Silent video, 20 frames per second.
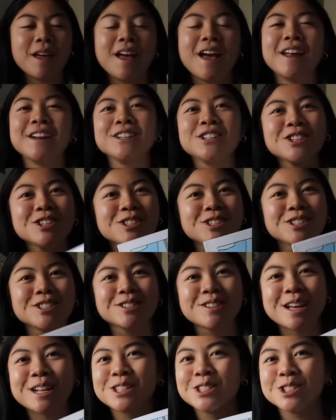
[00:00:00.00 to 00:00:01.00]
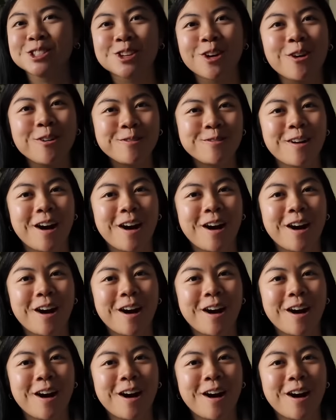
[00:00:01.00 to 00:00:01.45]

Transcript: And it's just, it's so